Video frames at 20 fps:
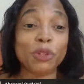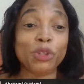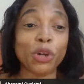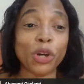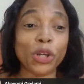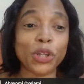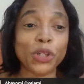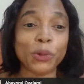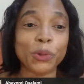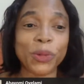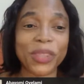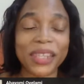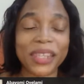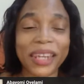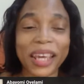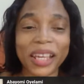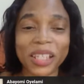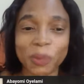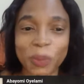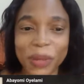join you with the
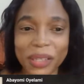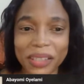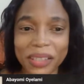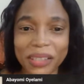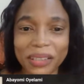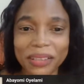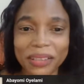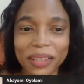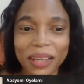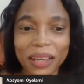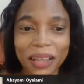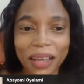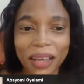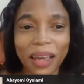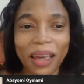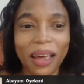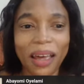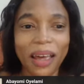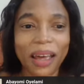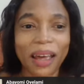next person
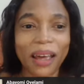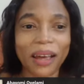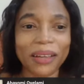in